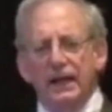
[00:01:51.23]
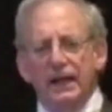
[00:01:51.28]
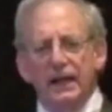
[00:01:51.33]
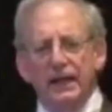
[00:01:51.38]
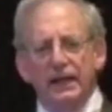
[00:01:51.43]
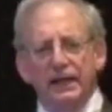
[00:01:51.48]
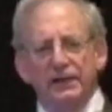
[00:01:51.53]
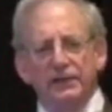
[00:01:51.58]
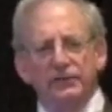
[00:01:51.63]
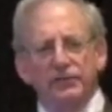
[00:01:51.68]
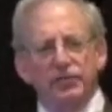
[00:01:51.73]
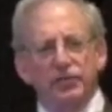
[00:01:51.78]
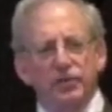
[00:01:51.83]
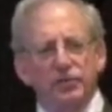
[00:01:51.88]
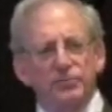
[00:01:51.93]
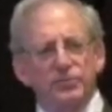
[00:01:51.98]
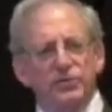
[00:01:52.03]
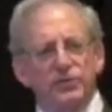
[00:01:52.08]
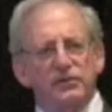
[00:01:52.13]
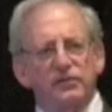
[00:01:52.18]
in
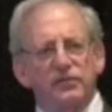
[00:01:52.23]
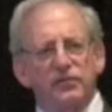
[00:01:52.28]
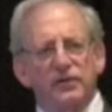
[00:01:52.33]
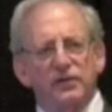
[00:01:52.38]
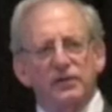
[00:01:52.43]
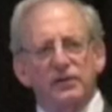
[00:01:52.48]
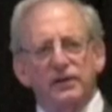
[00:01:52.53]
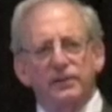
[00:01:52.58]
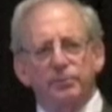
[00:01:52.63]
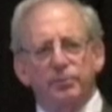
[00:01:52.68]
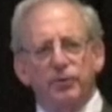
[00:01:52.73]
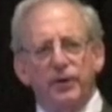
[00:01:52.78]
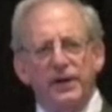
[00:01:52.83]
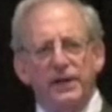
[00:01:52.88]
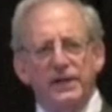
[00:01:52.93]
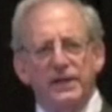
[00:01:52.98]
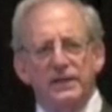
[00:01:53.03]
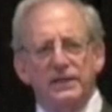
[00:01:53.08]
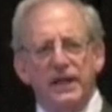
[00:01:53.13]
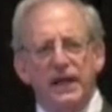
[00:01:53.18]
terms of liberating